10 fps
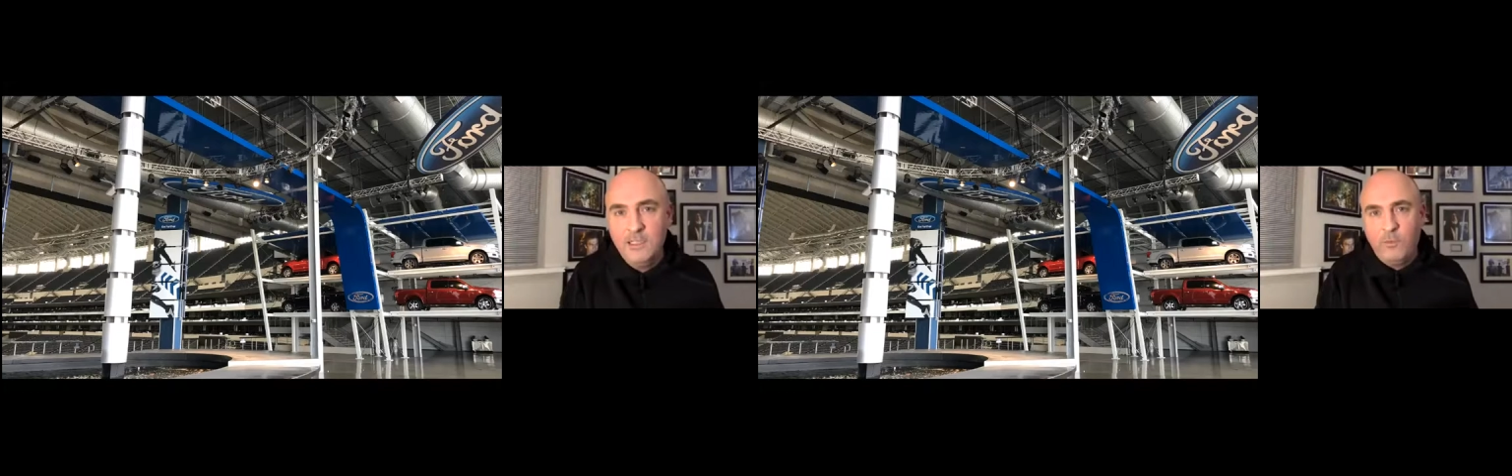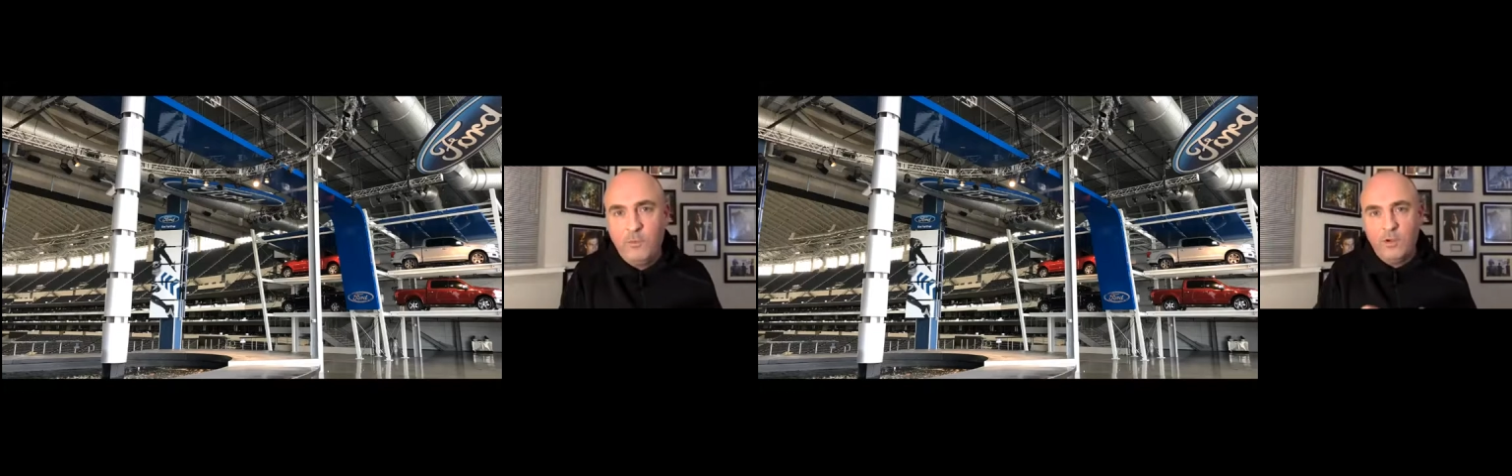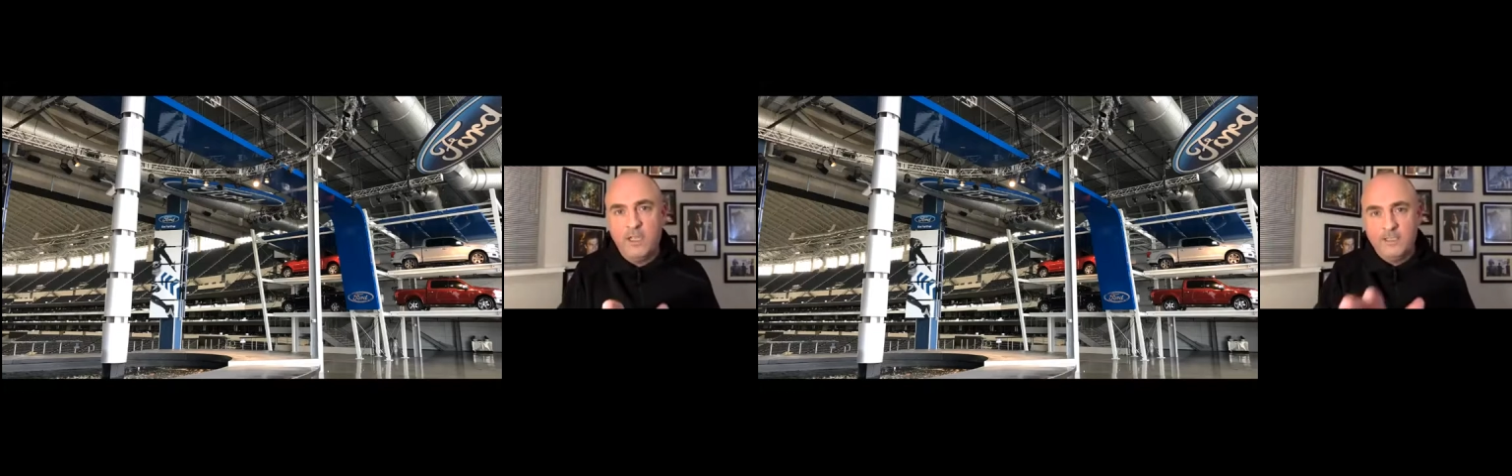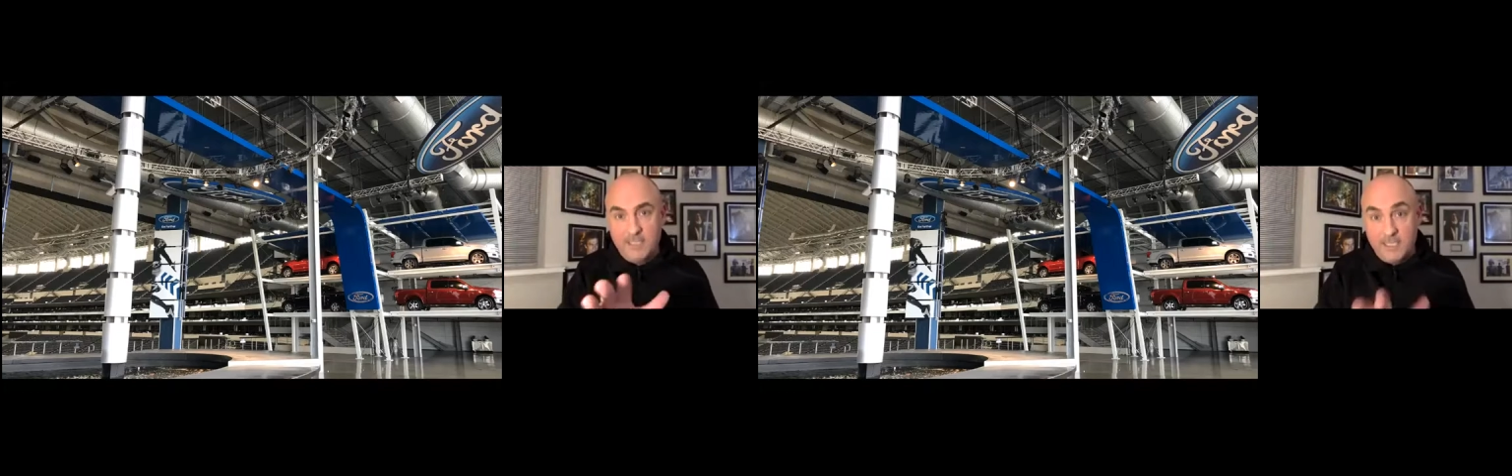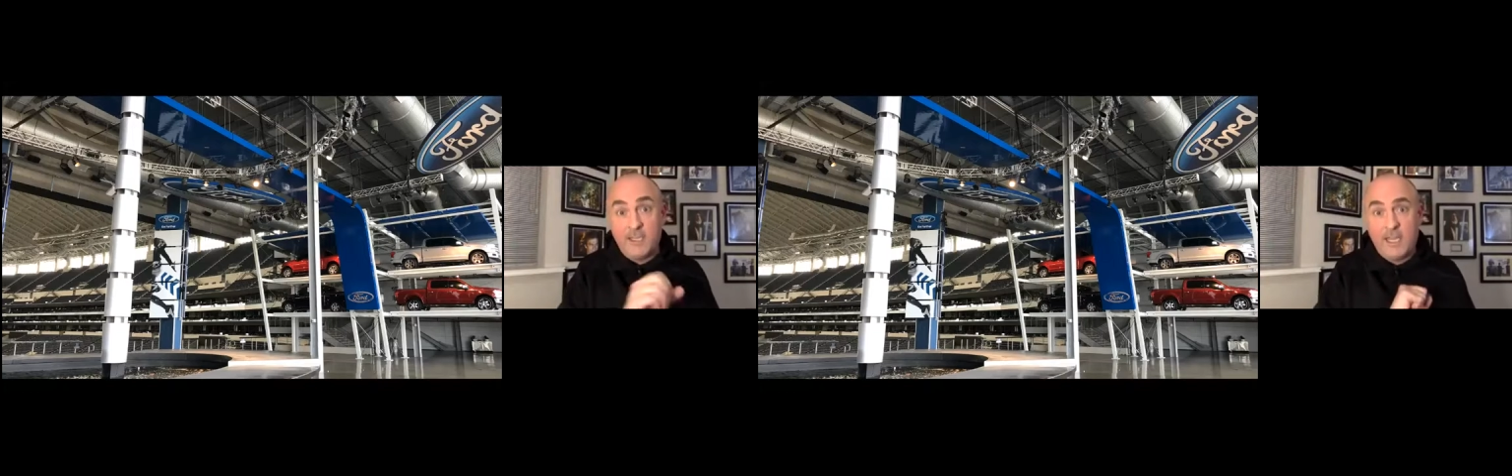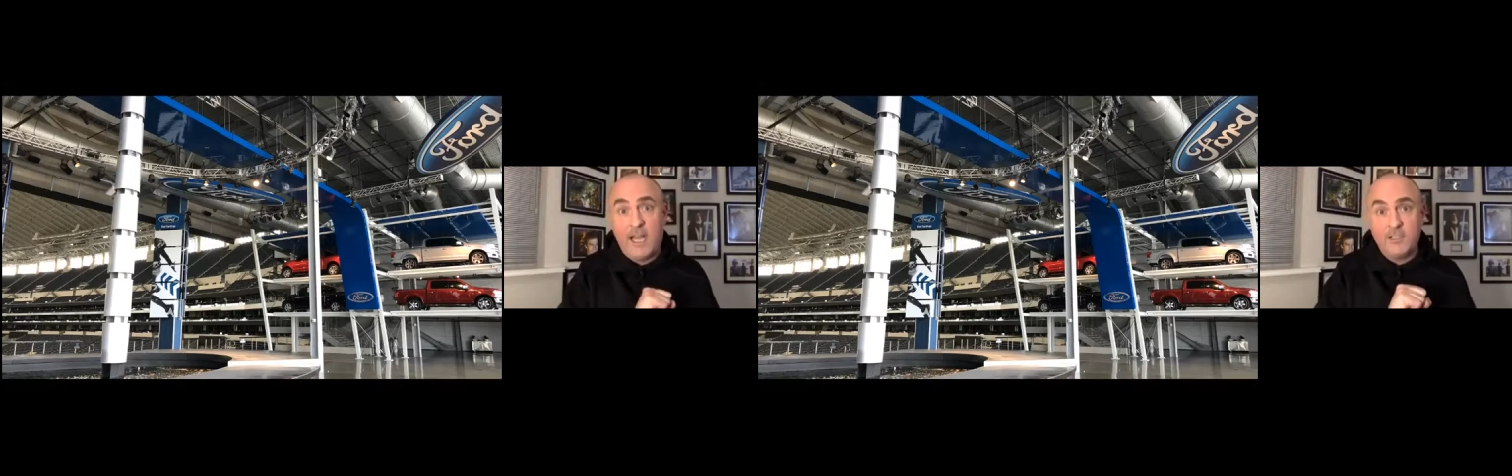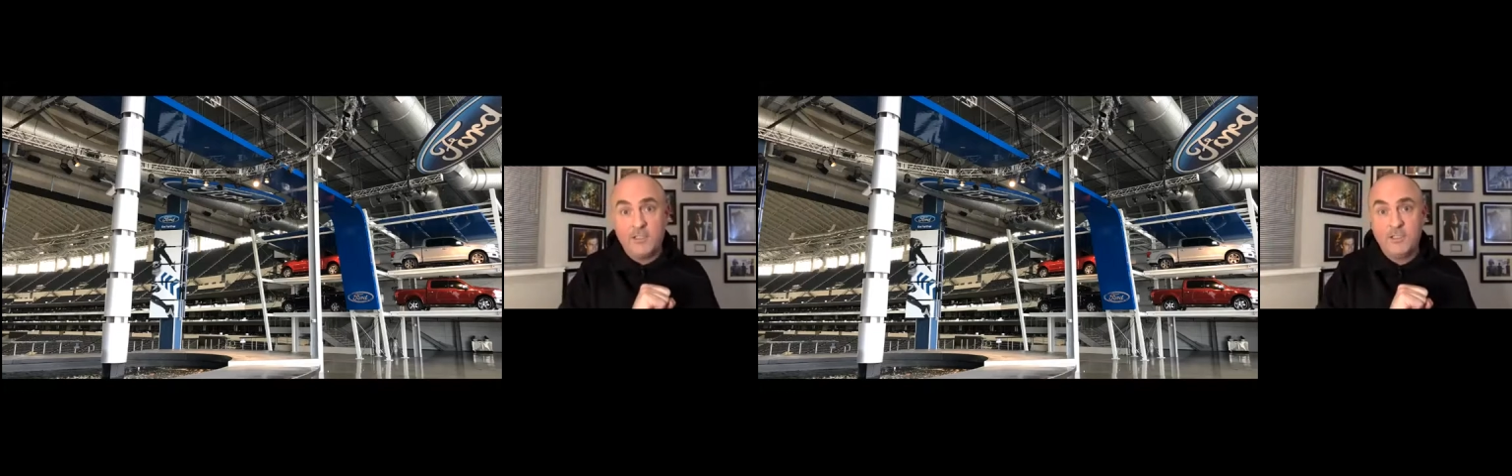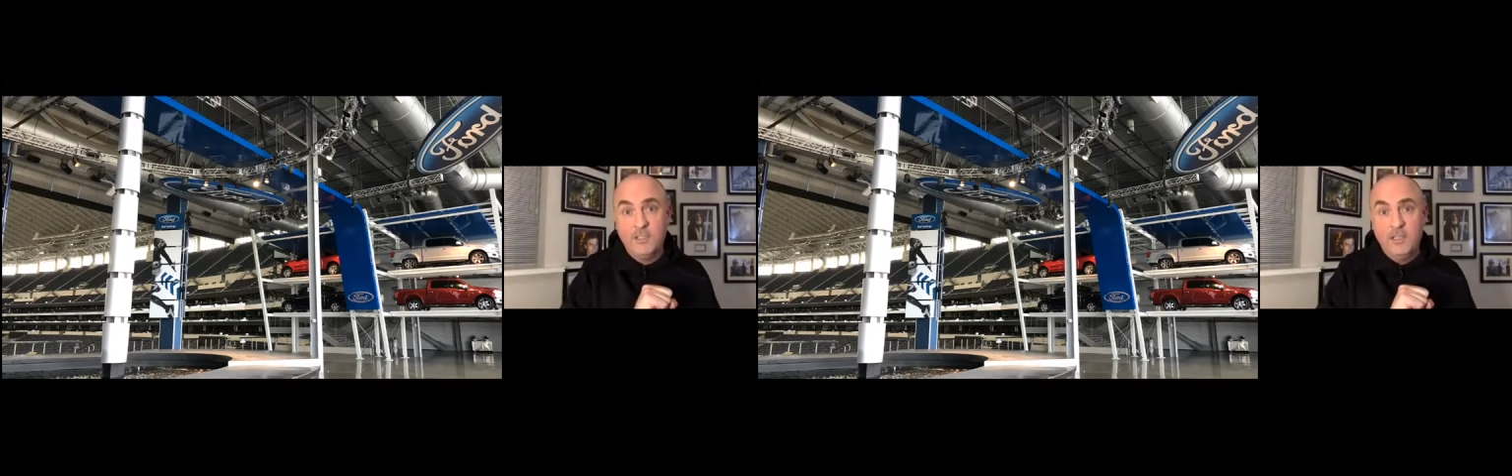of walking to get cash,